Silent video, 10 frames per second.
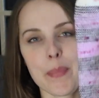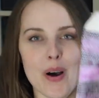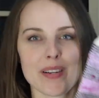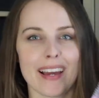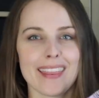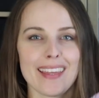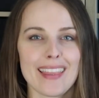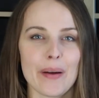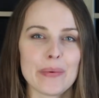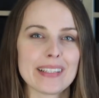but I think
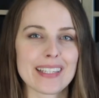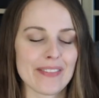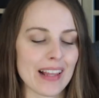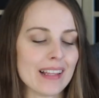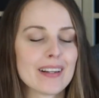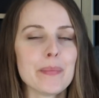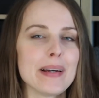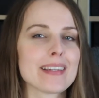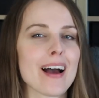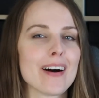that will give a little
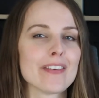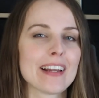bit of